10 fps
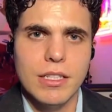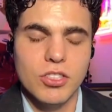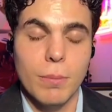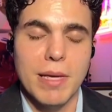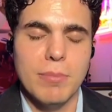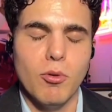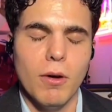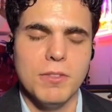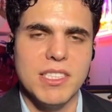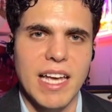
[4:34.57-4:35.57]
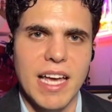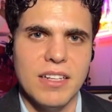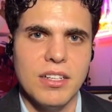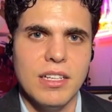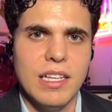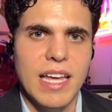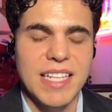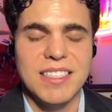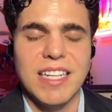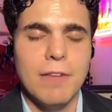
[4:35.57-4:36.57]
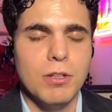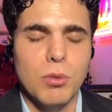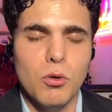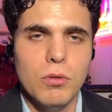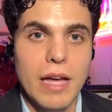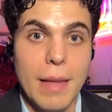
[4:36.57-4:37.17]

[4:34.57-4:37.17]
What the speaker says: Some people have said it's inevitable,